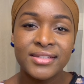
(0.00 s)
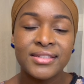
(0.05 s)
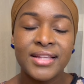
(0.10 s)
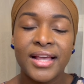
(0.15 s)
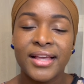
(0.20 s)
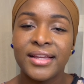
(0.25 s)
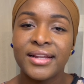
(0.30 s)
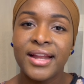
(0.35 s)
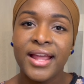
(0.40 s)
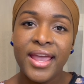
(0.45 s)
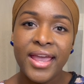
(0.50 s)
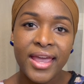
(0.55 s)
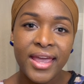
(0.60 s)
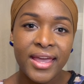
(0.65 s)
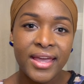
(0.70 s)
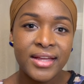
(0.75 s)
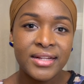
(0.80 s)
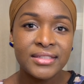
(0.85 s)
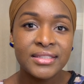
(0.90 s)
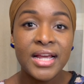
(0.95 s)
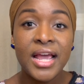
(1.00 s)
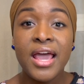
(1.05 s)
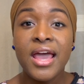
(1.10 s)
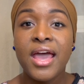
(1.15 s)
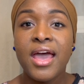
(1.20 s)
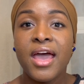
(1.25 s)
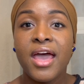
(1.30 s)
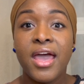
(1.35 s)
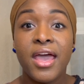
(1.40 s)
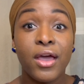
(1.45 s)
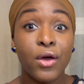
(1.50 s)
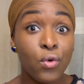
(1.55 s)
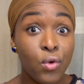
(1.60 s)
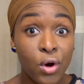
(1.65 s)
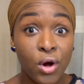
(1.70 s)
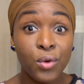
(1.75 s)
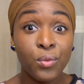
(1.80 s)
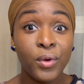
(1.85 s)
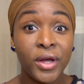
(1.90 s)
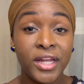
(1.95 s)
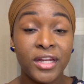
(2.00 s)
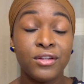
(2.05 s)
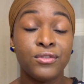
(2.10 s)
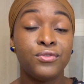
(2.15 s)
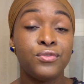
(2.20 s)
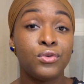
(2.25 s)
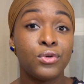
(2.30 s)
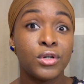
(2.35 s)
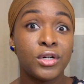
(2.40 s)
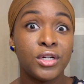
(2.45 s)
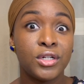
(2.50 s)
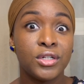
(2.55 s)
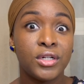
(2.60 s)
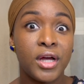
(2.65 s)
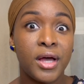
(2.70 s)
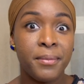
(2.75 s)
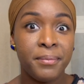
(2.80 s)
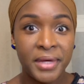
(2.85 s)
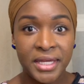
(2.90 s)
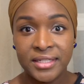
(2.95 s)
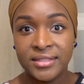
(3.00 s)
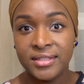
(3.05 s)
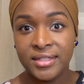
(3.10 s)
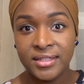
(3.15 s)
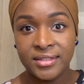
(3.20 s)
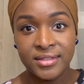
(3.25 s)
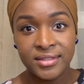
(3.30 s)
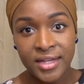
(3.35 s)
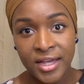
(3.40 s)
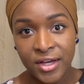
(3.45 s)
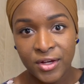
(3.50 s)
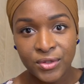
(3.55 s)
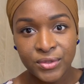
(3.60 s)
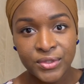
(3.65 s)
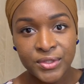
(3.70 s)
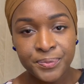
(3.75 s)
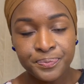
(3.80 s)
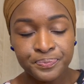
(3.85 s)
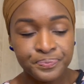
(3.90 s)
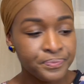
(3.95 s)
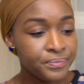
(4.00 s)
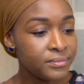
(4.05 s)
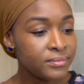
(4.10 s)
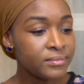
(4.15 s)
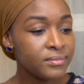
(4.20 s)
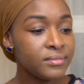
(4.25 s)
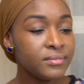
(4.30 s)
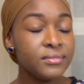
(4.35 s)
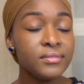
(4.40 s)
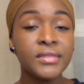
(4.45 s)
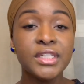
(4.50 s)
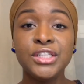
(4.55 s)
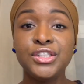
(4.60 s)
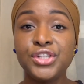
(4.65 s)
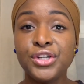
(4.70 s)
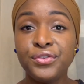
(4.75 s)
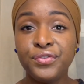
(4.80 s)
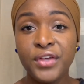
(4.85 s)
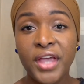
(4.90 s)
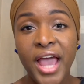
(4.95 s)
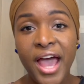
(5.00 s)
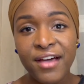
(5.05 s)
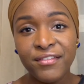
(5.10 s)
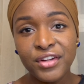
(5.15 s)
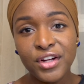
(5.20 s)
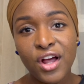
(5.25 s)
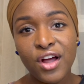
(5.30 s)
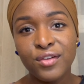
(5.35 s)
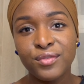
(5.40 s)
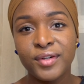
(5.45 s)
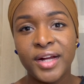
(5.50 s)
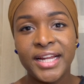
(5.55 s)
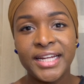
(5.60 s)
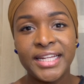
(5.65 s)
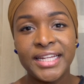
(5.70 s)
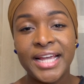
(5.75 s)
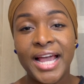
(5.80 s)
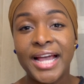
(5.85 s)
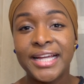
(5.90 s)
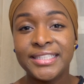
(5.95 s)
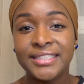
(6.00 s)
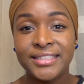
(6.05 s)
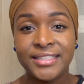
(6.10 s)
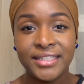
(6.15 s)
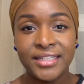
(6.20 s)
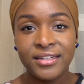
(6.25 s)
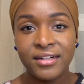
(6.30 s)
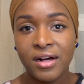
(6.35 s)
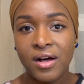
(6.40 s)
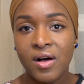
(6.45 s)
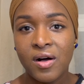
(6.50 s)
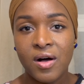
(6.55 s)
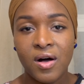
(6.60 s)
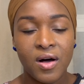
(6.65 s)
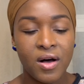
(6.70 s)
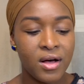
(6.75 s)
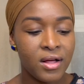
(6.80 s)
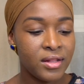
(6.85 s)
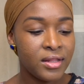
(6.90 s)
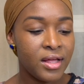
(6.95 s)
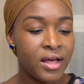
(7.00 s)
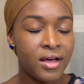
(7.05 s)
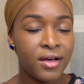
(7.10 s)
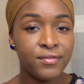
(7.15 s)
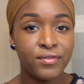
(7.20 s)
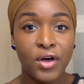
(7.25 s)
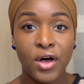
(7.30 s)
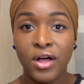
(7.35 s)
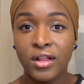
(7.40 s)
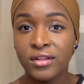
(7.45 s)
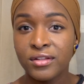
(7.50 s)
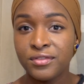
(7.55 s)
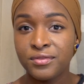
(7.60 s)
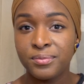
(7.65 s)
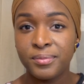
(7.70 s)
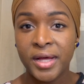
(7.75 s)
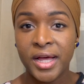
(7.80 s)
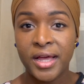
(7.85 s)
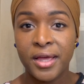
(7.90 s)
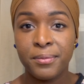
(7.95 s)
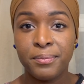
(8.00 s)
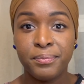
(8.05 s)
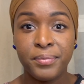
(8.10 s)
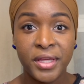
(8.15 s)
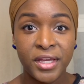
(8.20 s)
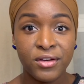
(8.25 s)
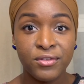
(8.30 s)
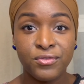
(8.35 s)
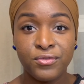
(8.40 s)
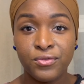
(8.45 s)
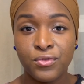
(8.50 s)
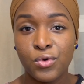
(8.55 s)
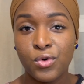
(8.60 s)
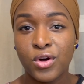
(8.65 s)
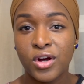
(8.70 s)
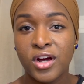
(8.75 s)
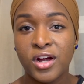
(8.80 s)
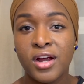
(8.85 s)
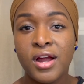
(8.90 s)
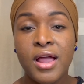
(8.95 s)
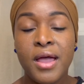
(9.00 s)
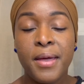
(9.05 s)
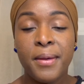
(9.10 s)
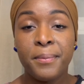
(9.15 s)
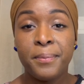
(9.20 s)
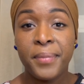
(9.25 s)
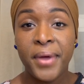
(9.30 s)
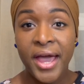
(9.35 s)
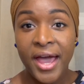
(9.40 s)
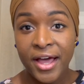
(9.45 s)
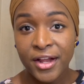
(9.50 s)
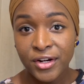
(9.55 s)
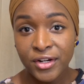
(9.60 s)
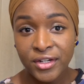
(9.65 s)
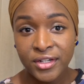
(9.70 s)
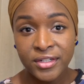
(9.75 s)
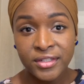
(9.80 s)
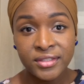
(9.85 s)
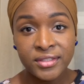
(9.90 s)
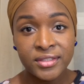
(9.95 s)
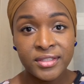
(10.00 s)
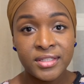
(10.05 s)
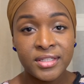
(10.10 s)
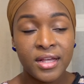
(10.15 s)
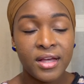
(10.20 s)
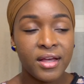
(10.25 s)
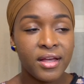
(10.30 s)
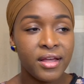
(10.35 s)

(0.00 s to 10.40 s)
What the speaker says: secondhand, or waiting for amazing sales. So if you haven't already, I did a haul of all of my big four patterns